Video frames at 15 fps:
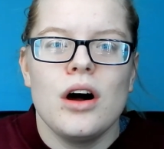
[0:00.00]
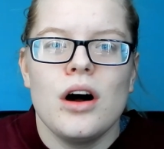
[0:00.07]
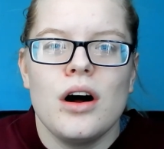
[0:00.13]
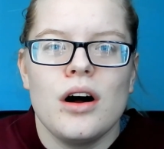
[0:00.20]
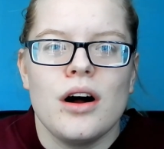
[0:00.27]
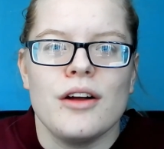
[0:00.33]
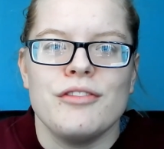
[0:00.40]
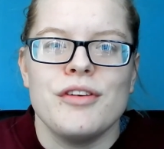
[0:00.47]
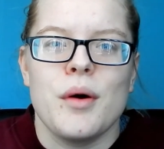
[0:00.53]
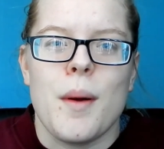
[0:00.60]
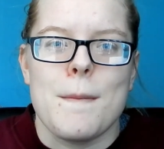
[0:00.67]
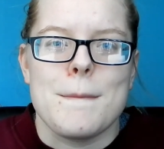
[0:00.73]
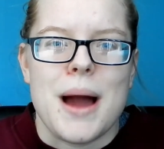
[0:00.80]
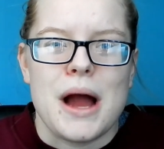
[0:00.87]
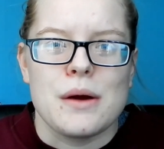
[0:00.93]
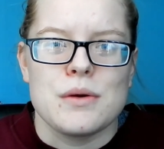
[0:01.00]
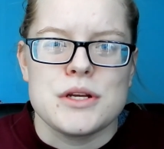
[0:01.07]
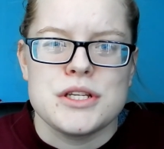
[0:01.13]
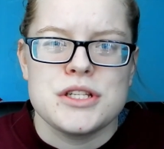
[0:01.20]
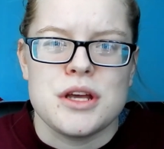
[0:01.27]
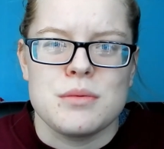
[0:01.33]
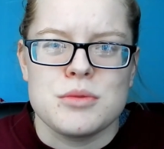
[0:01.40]
I feel
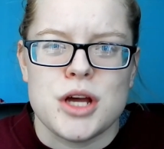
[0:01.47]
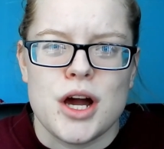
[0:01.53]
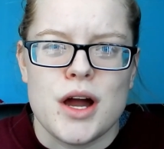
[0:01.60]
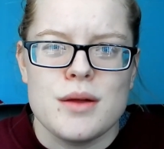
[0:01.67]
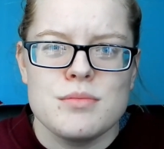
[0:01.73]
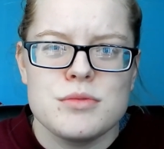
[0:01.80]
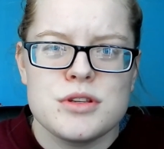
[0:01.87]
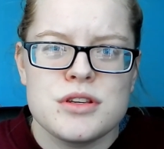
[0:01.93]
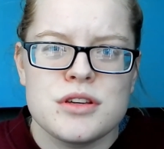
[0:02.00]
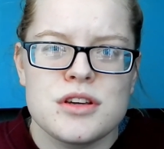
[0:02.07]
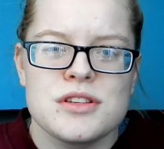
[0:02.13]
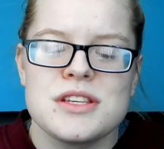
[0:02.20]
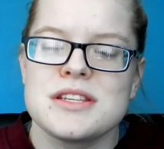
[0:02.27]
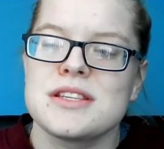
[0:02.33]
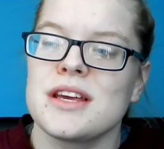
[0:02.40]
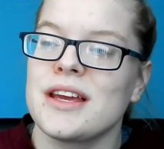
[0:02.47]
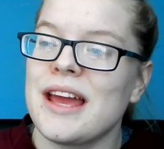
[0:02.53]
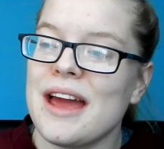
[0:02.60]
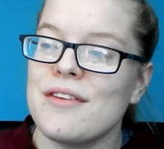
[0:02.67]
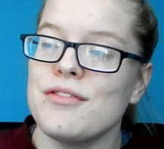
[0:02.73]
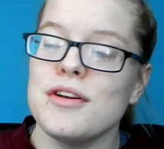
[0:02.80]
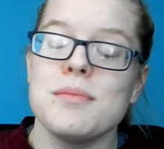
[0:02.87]
embarrassed sometimes, because it's like
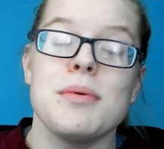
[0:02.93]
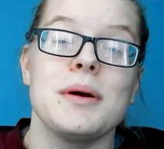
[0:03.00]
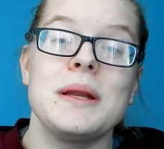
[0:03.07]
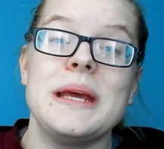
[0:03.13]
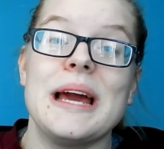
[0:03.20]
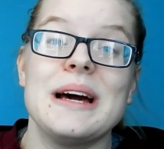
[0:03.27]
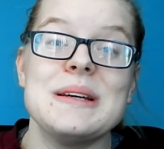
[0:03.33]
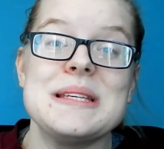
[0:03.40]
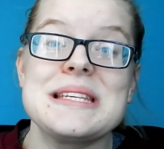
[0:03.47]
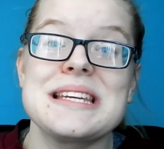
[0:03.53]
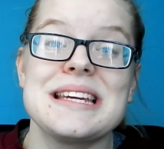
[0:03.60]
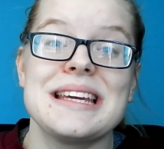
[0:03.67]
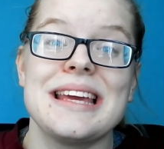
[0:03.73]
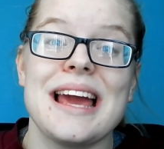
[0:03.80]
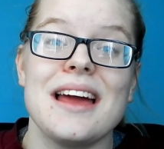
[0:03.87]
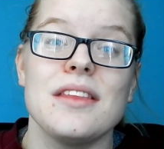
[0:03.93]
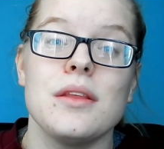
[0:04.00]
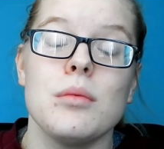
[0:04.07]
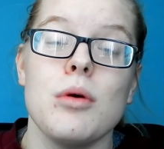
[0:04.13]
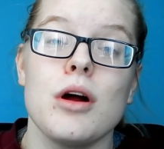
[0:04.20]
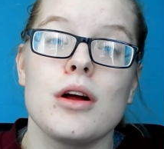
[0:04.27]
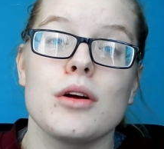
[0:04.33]
everybody else can get the
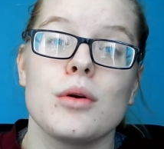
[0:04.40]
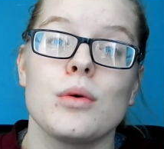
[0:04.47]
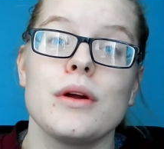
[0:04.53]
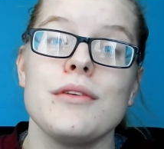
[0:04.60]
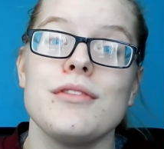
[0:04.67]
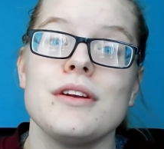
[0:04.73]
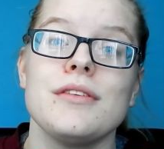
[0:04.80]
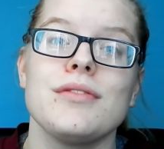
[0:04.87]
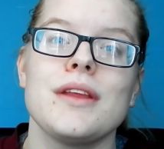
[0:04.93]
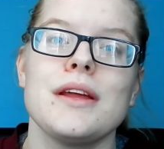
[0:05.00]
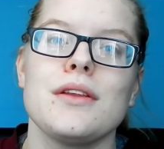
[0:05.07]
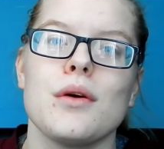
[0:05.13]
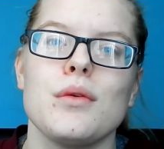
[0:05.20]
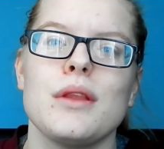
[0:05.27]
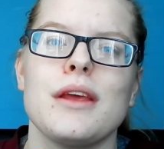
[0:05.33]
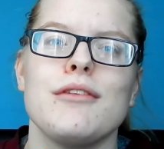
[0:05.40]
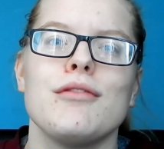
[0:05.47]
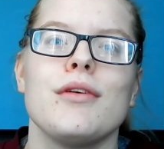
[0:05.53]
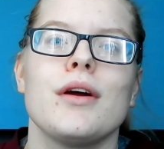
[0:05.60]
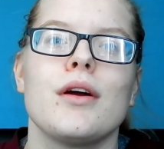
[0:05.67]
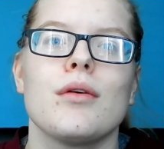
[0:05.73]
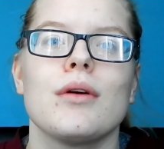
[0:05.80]
work, or even if they don't, they
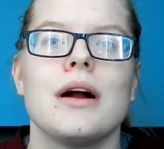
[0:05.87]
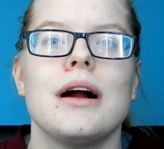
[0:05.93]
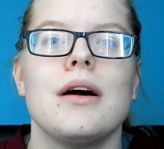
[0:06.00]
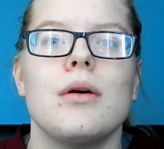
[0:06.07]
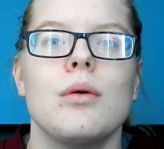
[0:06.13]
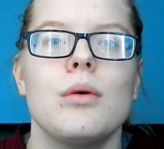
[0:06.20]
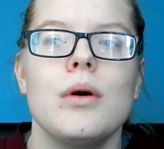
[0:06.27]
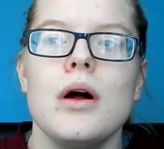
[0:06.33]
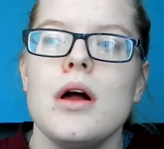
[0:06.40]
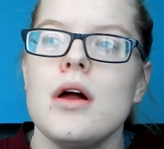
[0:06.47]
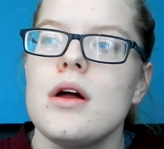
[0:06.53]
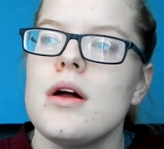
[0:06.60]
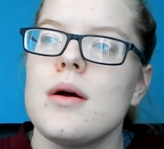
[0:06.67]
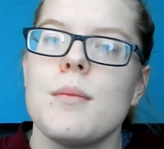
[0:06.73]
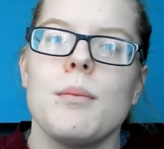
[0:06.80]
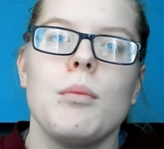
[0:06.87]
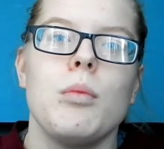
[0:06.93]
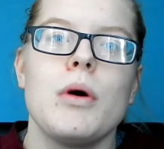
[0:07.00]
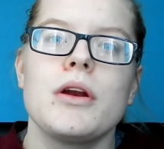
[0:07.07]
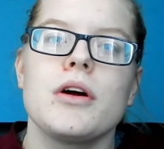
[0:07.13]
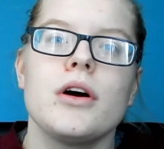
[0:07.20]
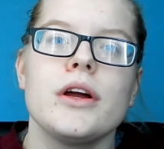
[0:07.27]
figure it out.
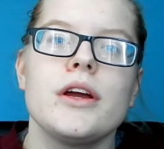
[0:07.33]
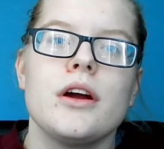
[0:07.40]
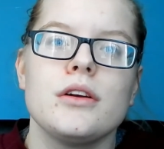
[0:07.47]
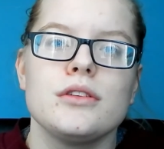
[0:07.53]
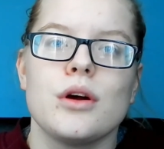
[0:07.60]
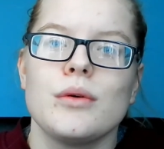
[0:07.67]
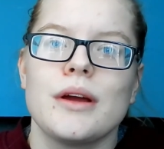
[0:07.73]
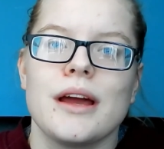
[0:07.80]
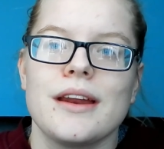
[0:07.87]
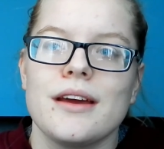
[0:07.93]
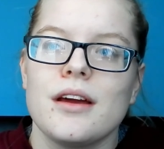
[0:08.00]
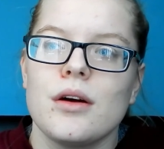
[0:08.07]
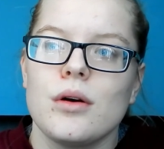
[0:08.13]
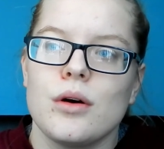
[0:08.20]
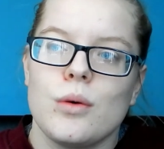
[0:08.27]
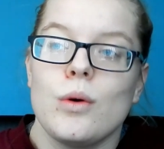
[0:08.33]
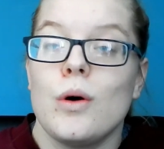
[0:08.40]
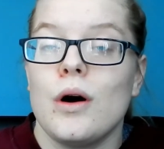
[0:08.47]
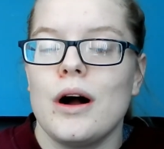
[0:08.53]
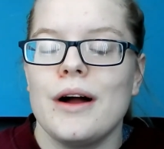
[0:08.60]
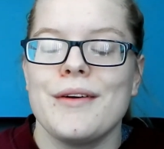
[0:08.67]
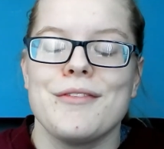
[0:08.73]
When I don't get it,
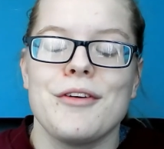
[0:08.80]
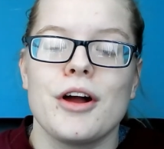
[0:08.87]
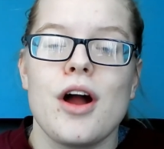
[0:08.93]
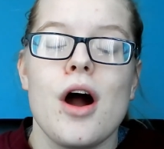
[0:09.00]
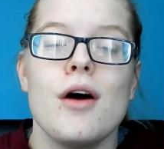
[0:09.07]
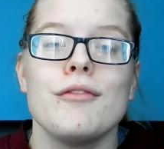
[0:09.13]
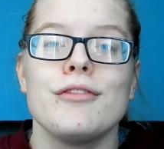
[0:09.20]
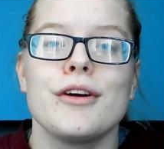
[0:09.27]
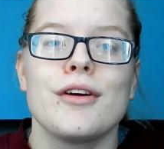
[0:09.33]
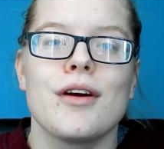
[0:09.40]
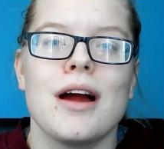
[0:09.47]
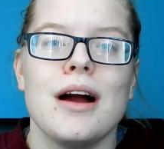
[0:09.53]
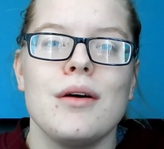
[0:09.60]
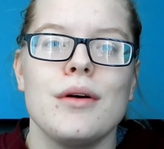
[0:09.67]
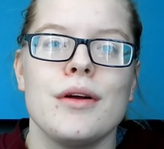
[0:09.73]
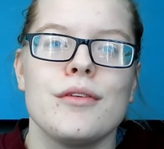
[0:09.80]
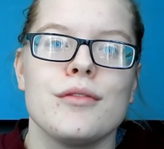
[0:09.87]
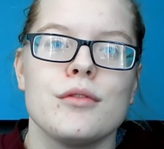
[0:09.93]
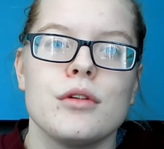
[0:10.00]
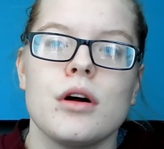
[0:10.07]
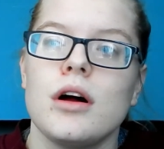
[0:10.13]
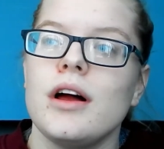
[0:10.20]
or if I can't figure it out,
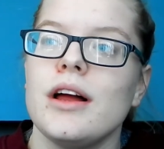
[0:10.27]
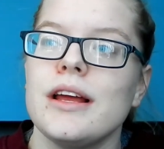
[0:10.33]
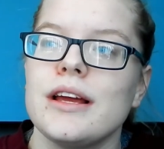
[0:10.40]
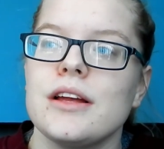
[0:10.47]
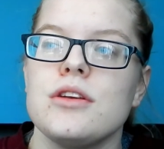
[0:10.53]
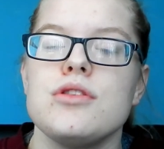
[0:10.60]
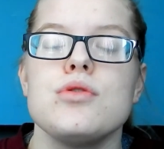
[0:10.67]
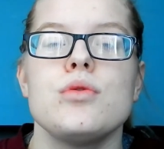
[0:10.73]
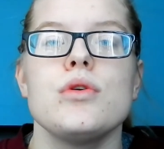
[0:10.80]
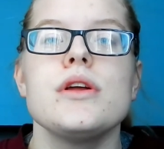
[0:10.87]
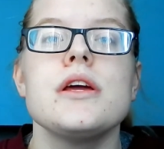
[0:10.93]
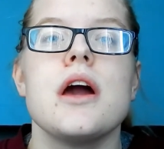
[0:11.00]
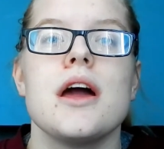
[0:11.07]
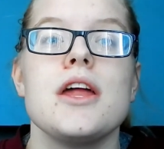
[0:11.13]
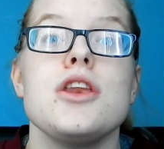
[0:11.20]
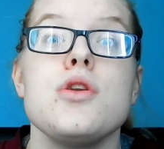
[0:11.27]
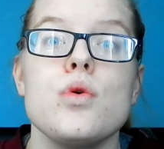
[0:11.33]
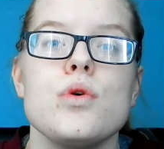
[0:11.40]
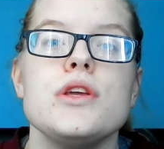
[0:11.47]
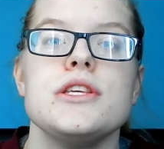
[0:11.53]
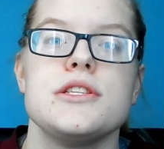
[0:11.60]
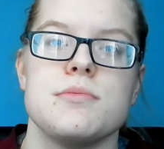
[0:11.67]
it
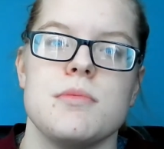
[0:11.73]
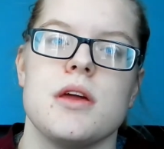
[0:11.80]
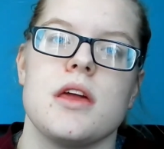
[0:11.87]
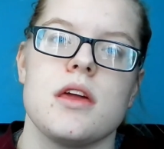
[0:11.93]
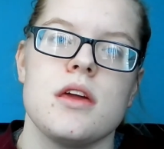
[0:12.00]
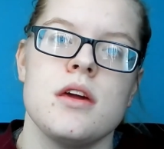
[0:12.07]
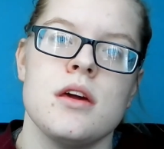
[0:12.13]
annoys me,